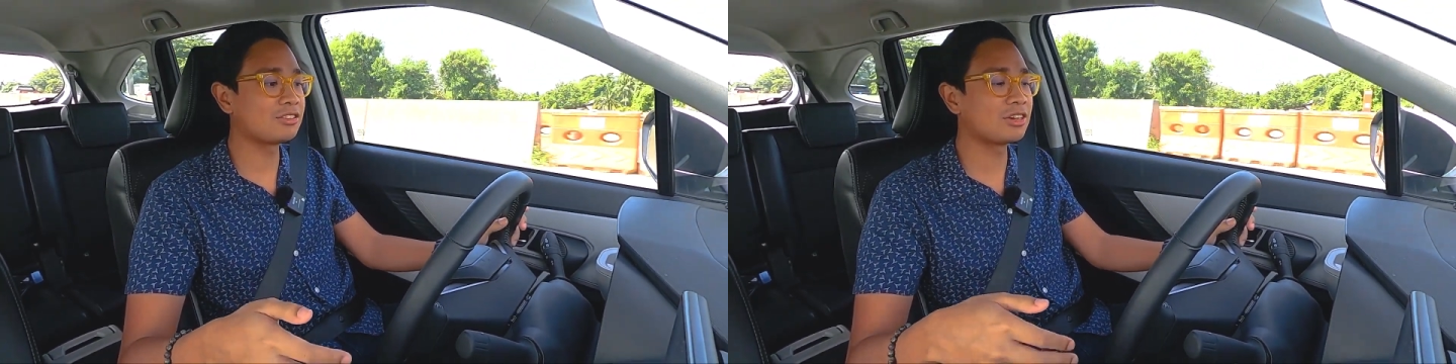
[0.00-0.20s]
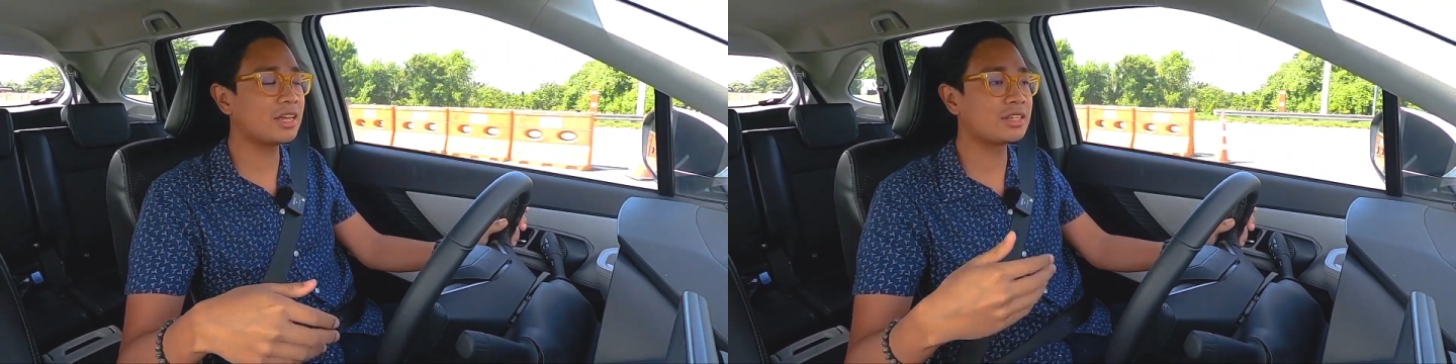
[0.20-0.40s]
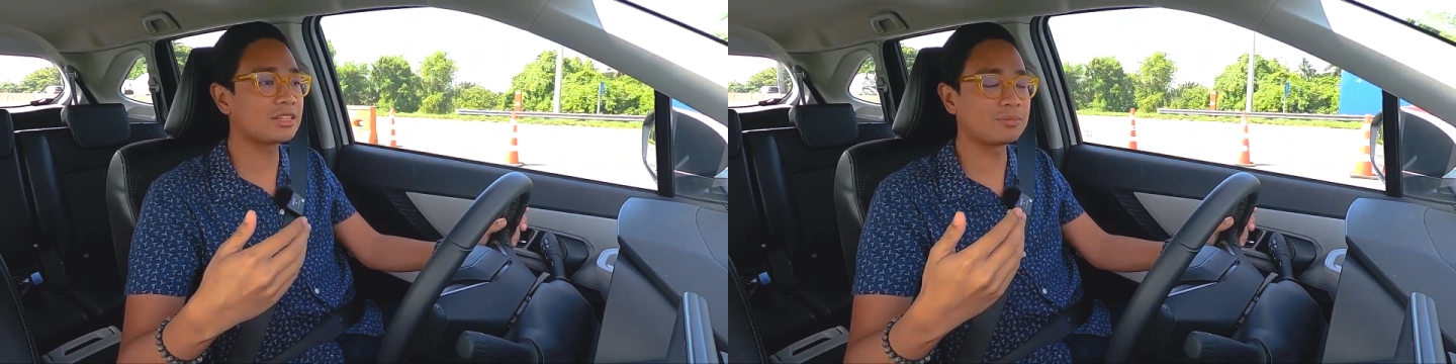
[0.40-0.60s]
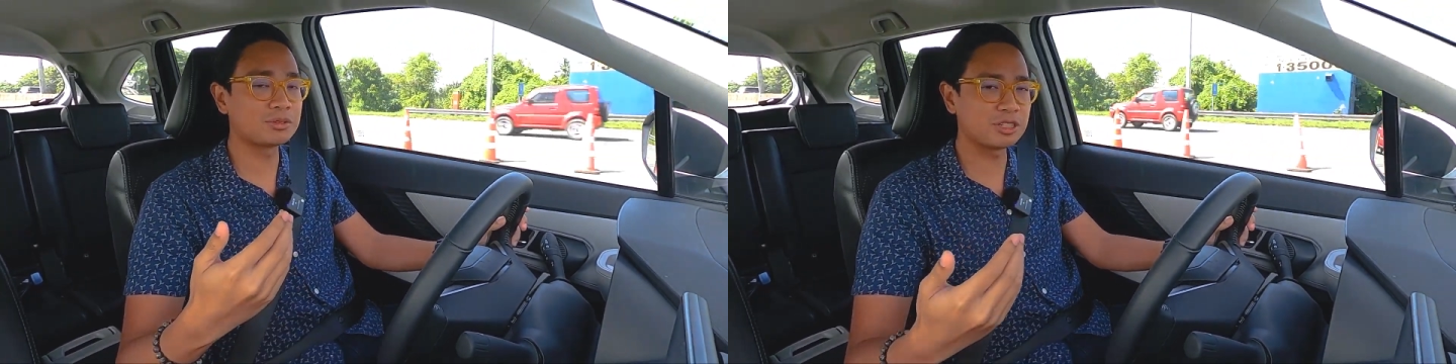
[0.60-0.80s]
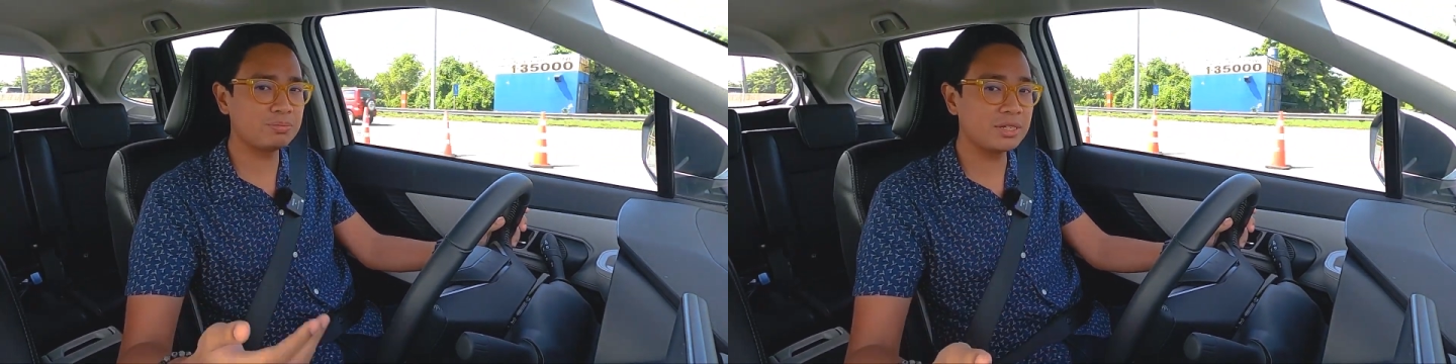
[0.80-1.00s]
To get it
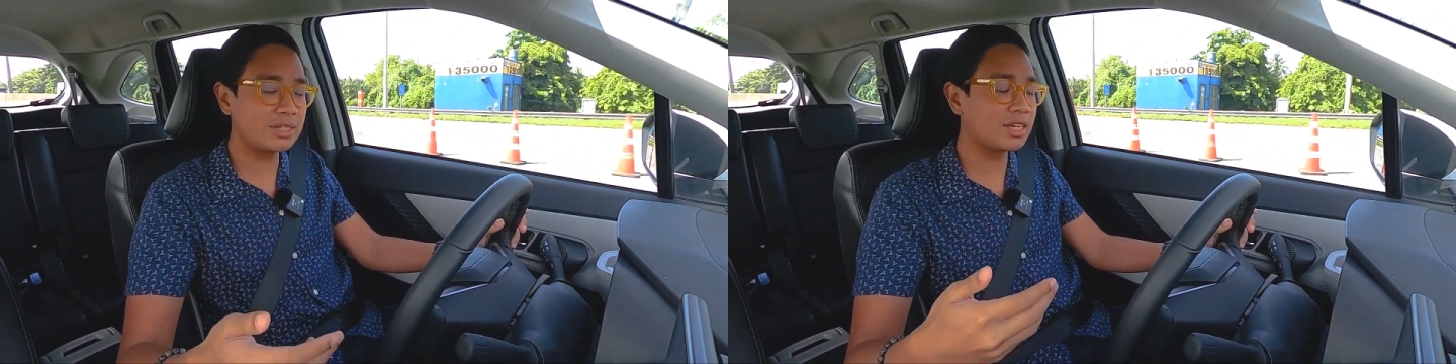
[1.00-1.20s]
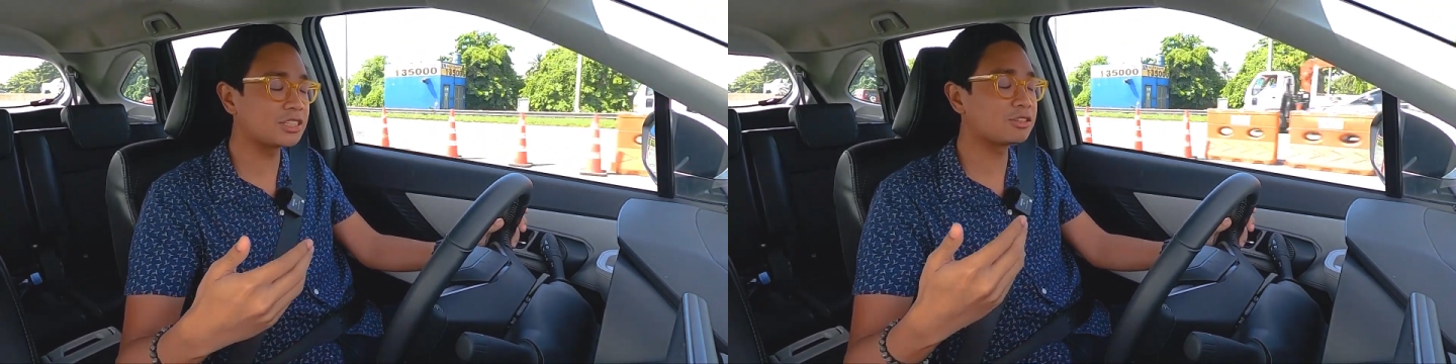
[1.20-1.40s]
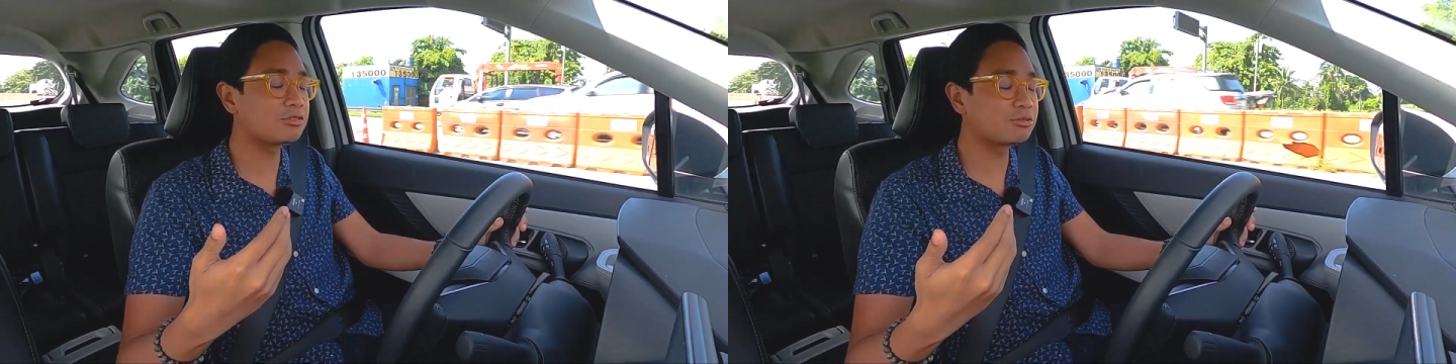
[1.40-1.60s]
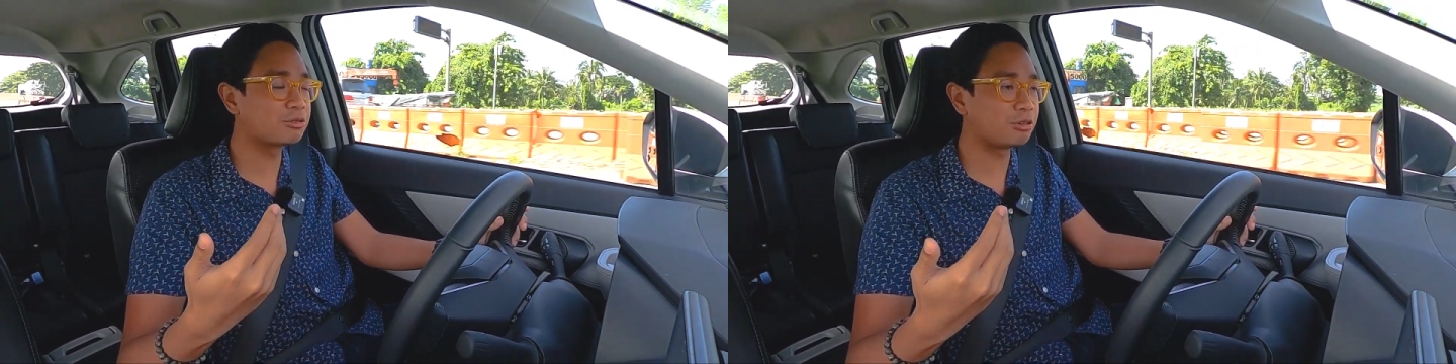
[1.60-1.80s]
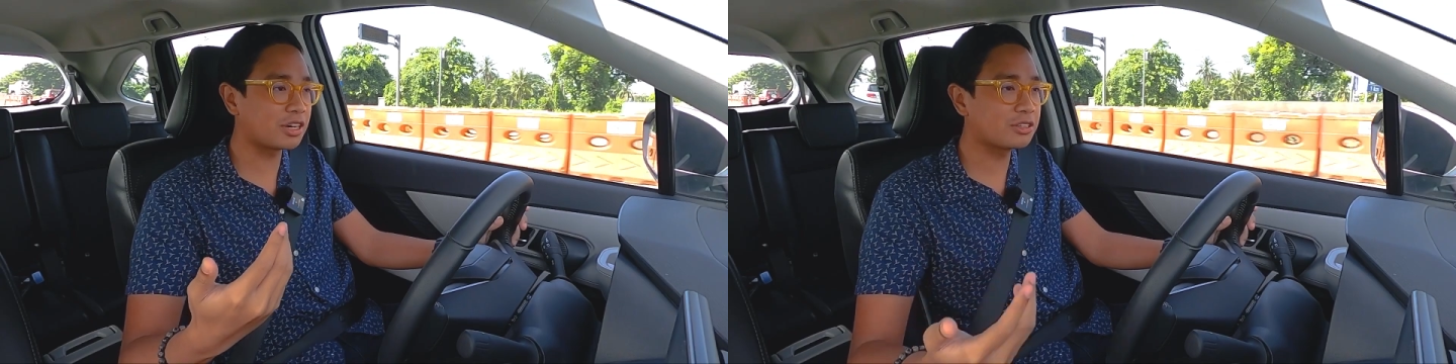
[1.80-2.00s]
up to speed takes
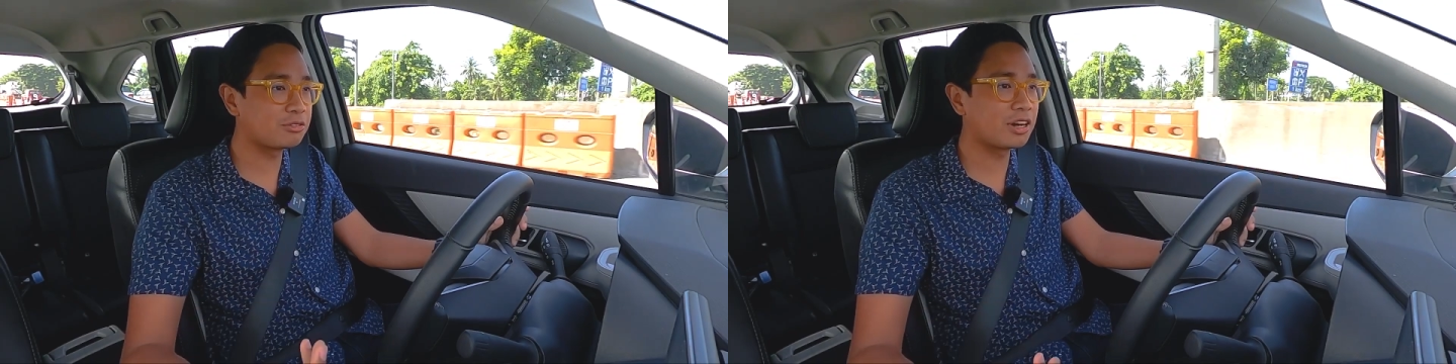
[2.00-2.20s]
quite